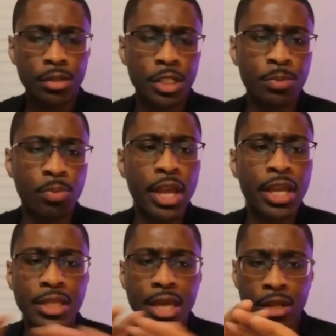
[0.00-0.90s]
Let's break
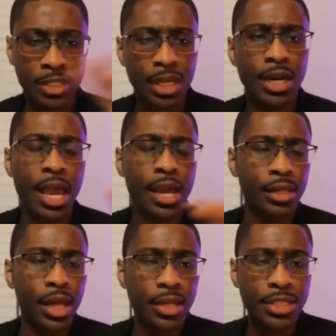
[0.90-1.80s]
it down. Let's get it
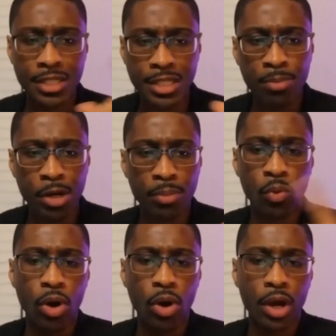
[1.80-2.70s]
analyzed. That's step number
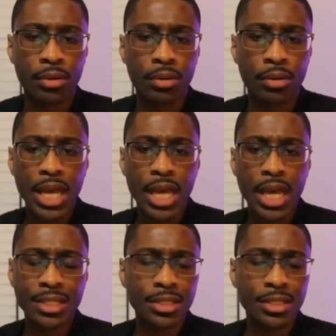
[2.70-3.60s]
one.
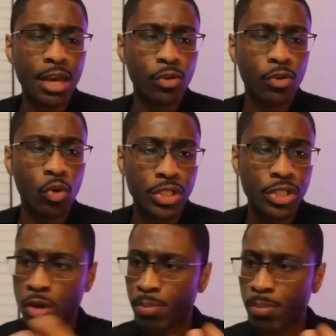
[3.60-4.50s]
Ask insightful questions. That's
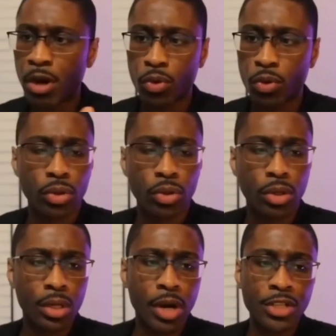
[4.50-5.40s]
what a parent will do,
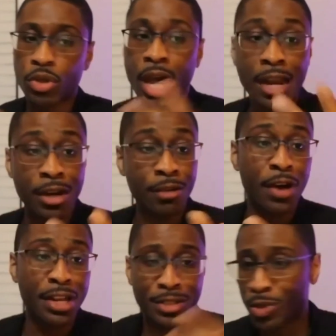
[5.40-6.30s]
right? So you got in a
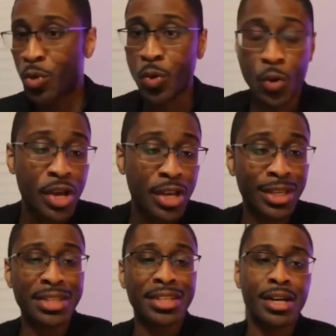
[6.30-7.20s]
fight in school,
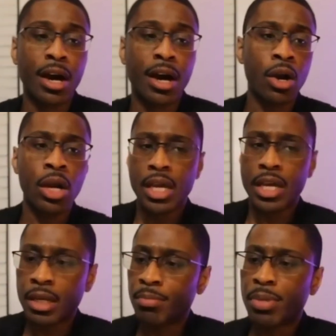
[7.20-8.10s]
get in the car.
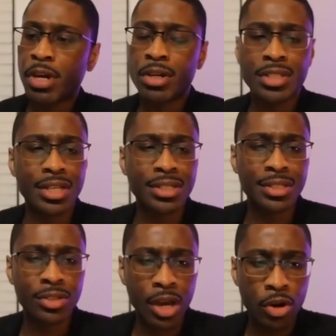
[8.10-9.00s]
Parent says,
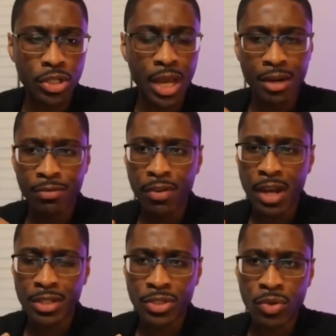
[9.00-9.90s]
so I heard you got in a fight
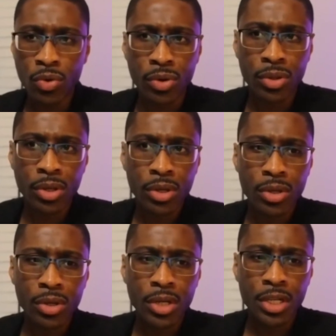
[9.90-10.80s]
in school.
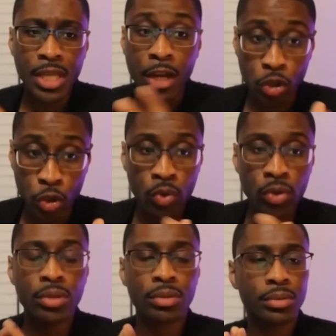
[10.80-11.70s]
Is that
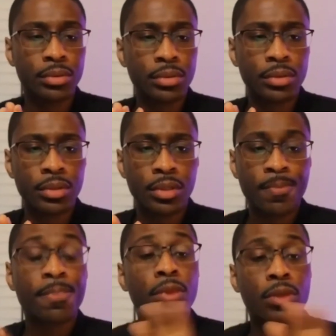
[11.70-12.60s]
true?
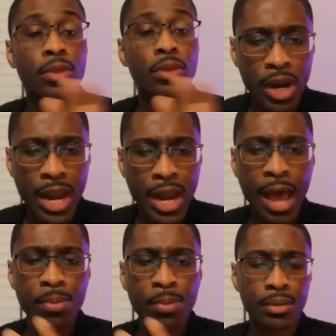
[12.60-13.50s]
What
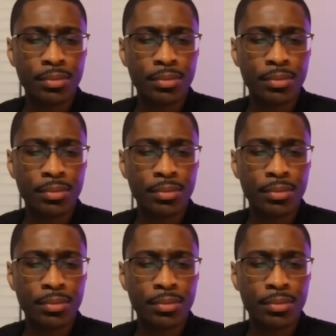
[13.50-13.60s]
happened?